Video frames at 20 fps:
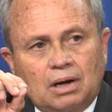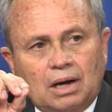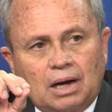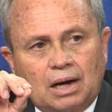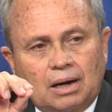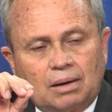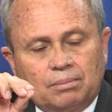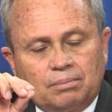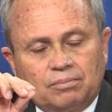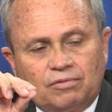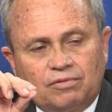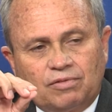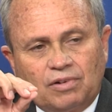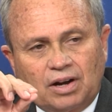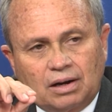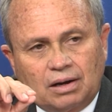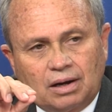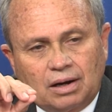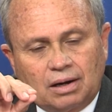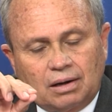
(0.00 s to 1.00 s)
um, va
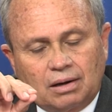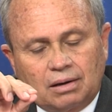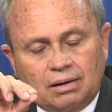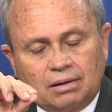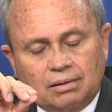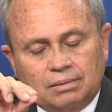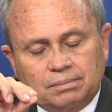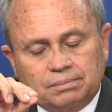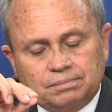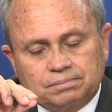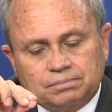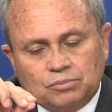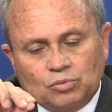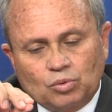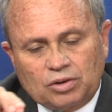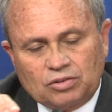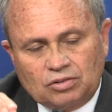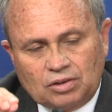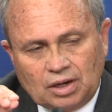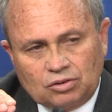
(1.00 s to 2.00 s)
uh,
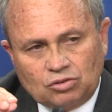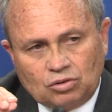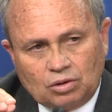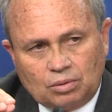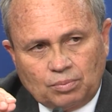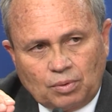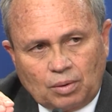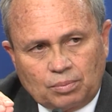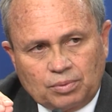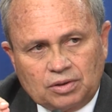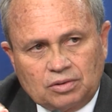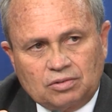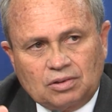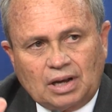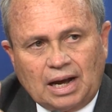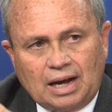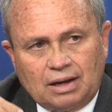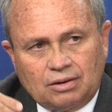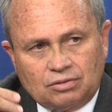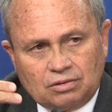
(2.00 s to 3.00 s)
residential properties,
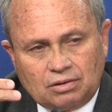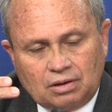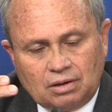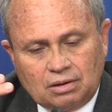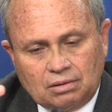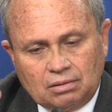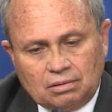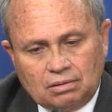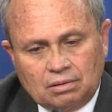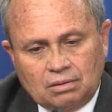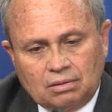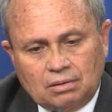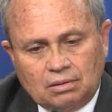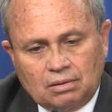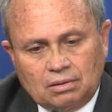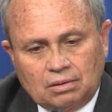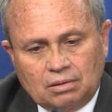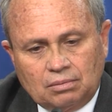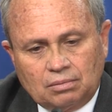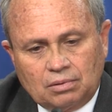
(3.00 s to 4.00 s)
asking
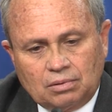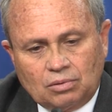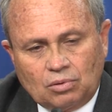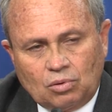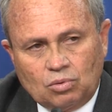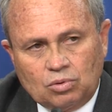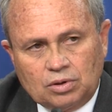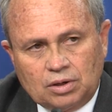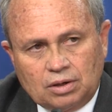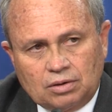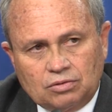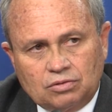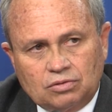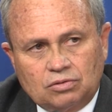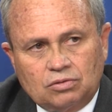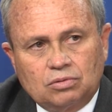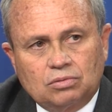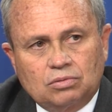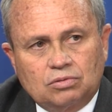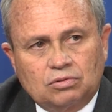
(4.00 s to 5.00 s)
owners
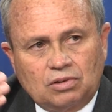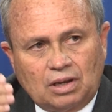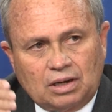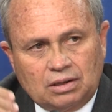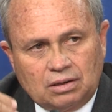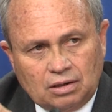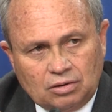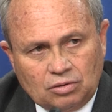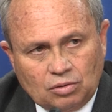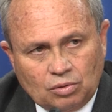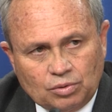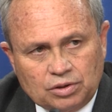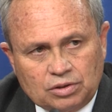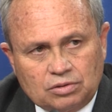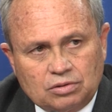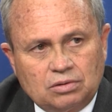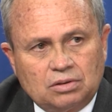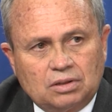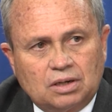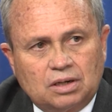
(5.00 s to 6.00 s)
to send in your
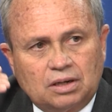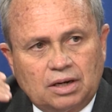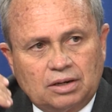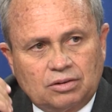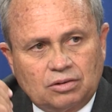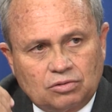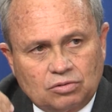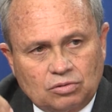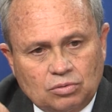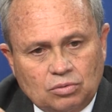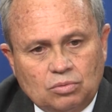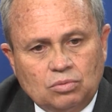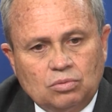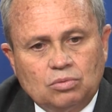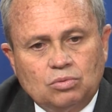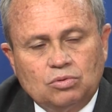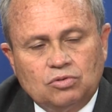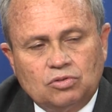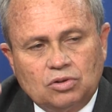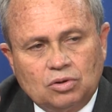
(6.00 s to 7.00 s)
return and let us know
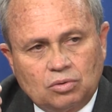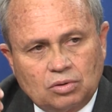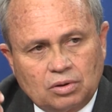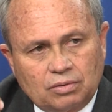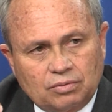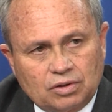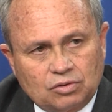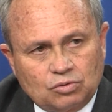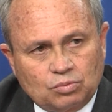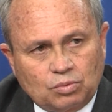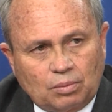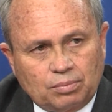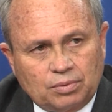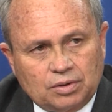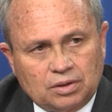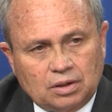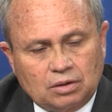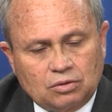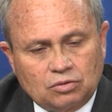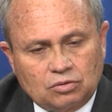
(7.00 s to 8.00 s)
who is the owner of this
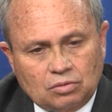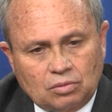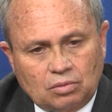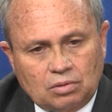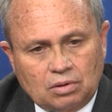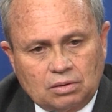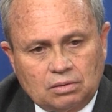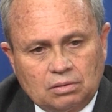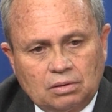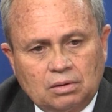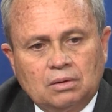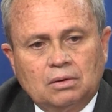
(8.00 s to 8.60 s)
property and so on.